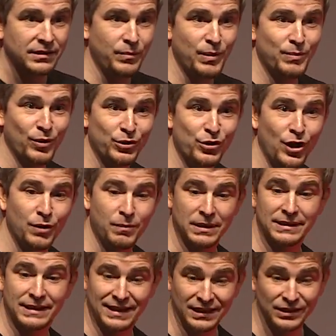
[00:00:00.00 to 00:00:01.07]
MMO
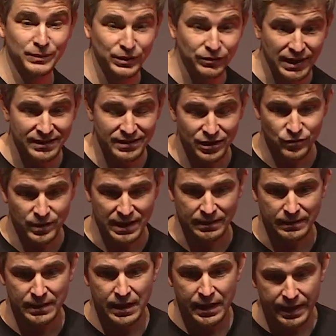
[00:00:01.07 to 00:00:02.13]
dogma can't be right as
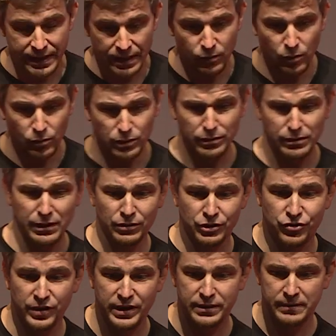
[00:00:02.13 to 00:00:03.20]
well. And I will
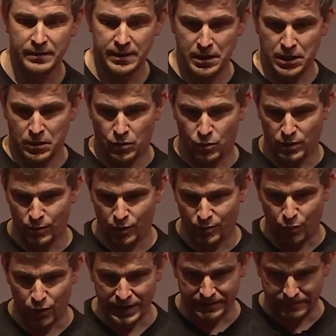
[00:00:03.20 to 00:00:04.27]
illustrate one
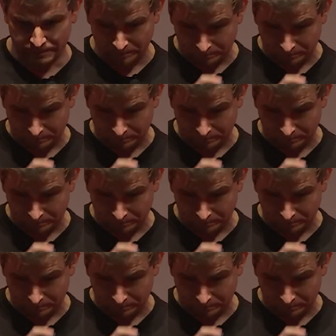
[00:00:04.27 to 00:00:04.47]
more point.